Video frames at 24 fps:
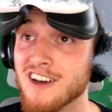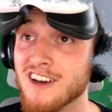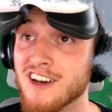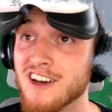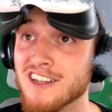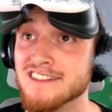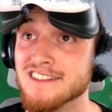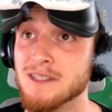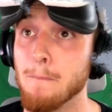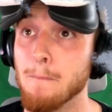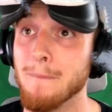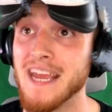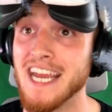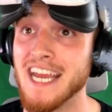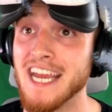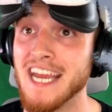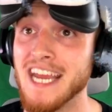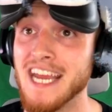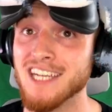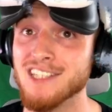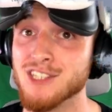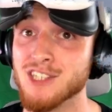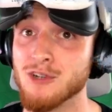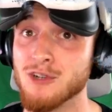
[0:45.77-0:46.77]
some
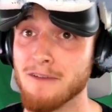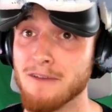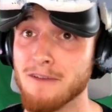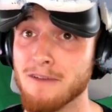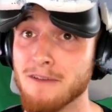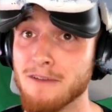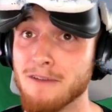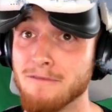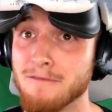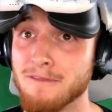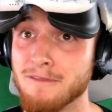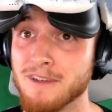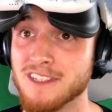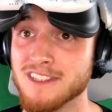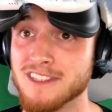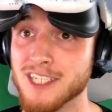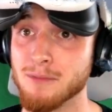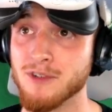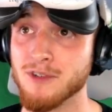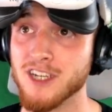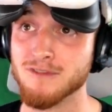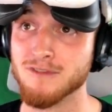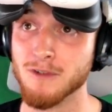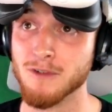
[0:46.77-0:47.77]
major graphics
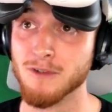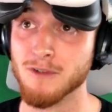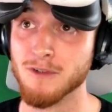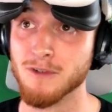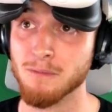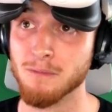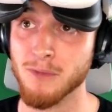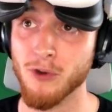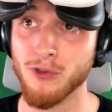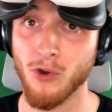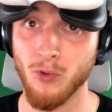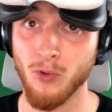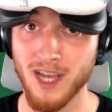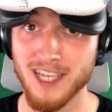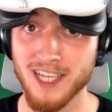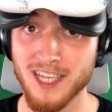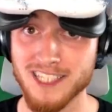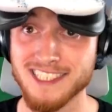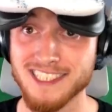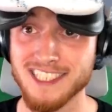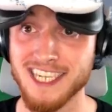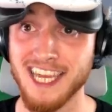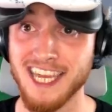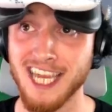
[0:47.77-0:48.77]
upgrades for both
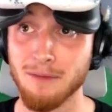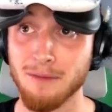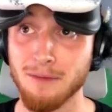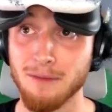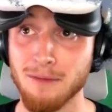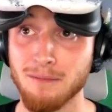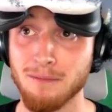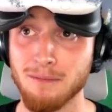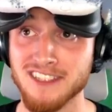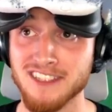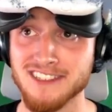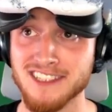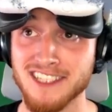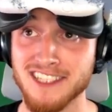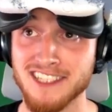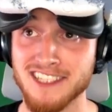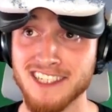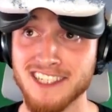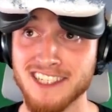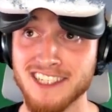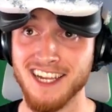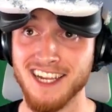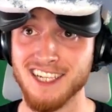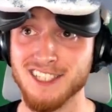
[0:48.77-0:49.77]
Quest and
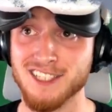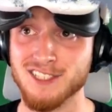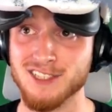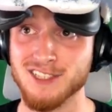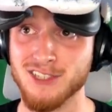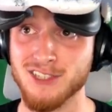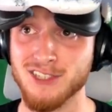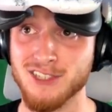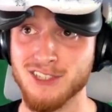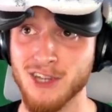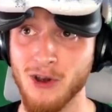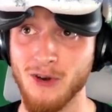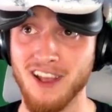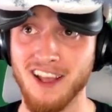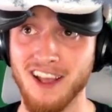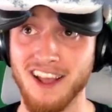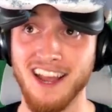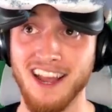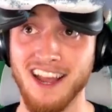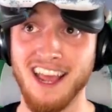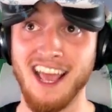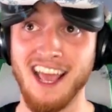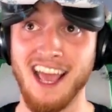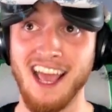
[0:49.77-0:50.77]
PC. So
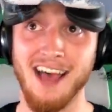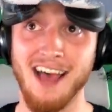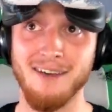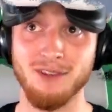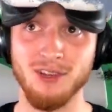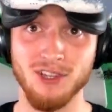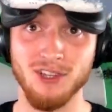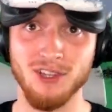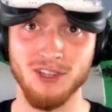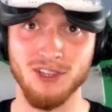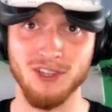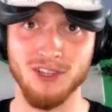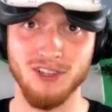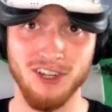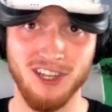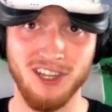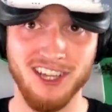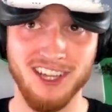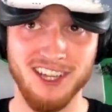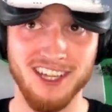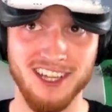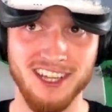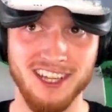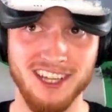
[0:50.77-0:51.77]
have a look.
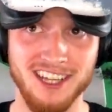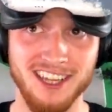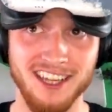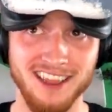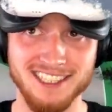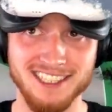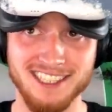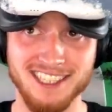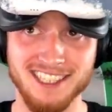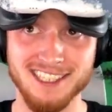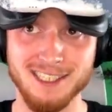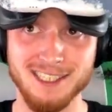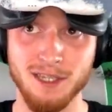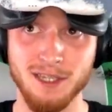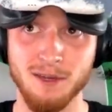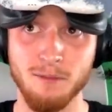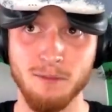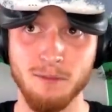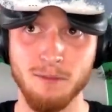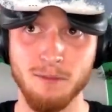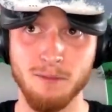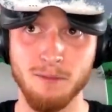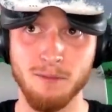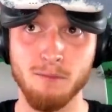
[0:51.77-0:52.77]
This is
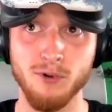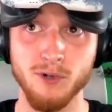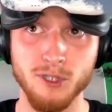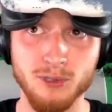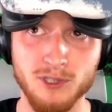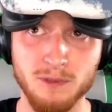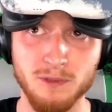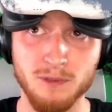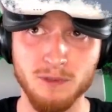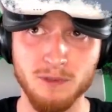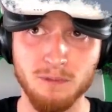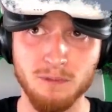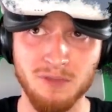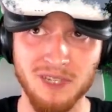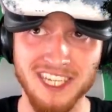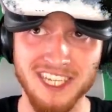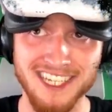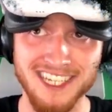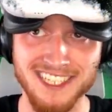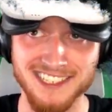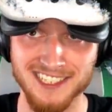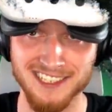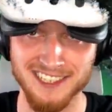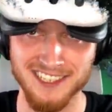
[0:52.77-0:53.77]
Bruce
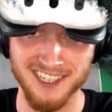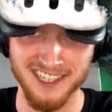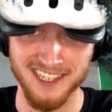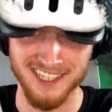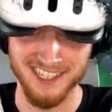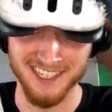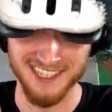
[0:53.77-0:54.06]
Peninsula,